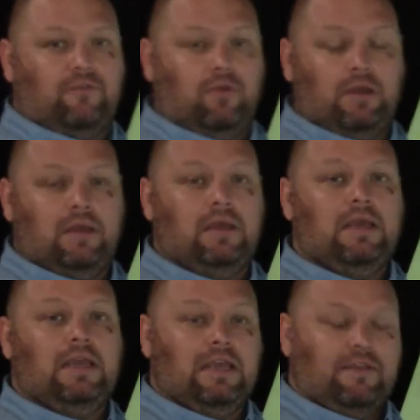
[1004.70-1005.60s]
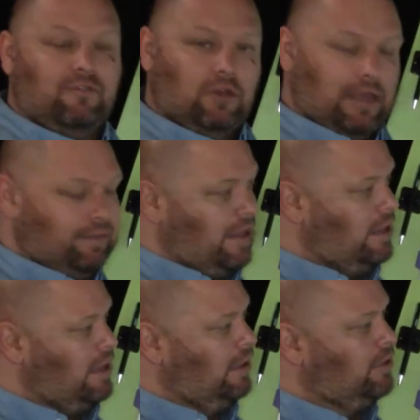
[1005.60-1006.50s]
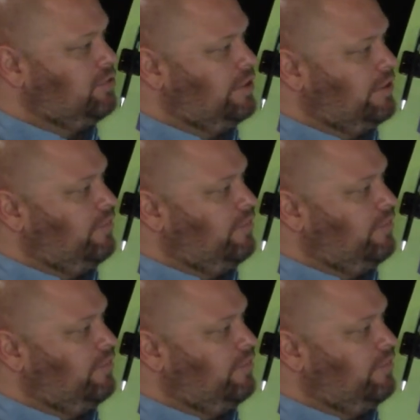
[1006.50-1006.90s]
for you. If you like that luxury, that's